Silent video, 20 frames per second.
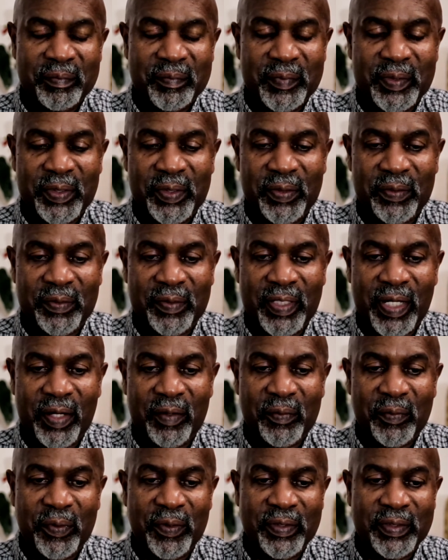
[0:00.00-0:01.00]
you know,
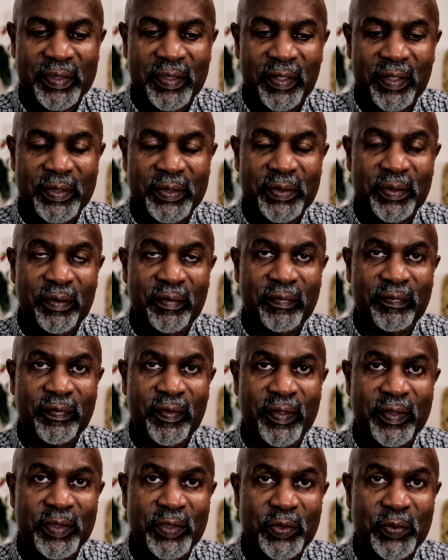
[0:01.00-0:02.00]
that was also a
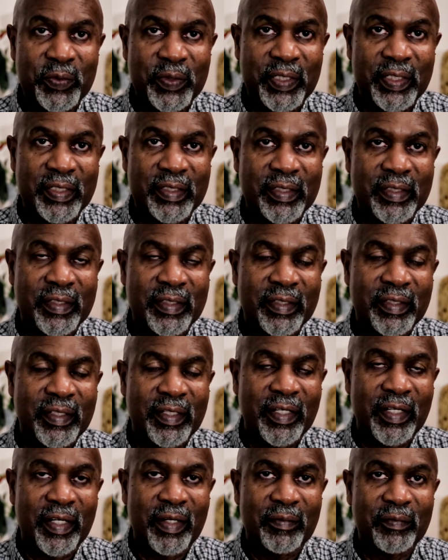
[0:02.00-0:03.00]
fun treat
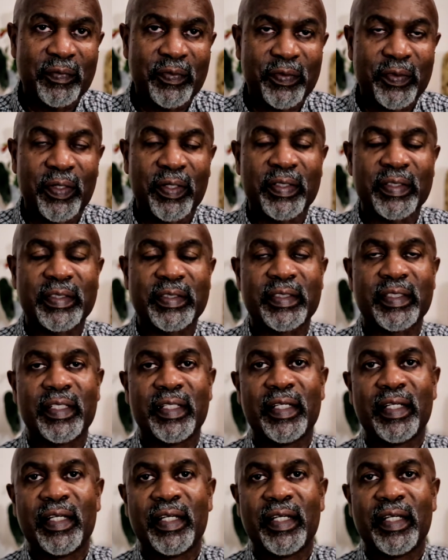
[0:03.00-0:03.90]
for us.